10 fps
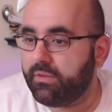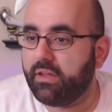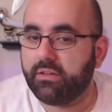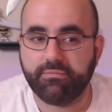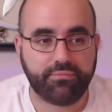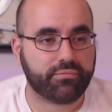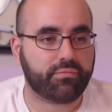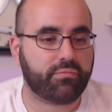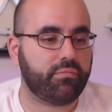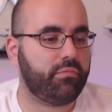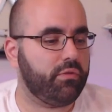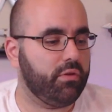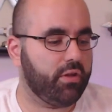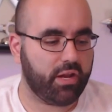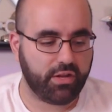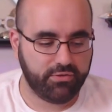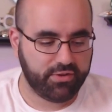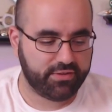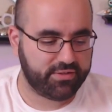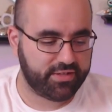Can I do
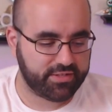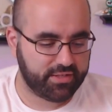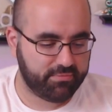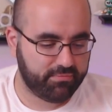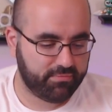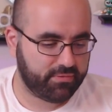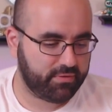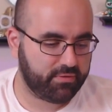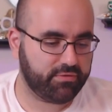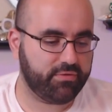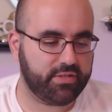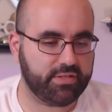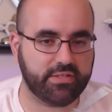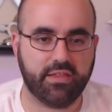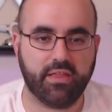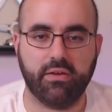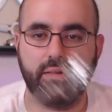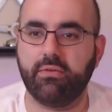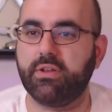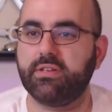the Disney Disney thing?
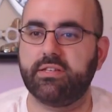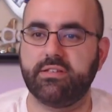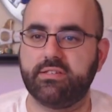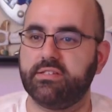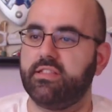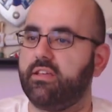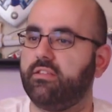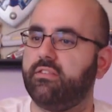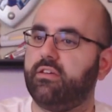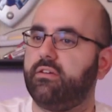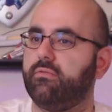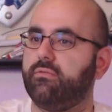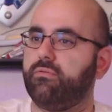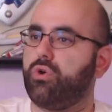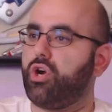What is the Disney thing? The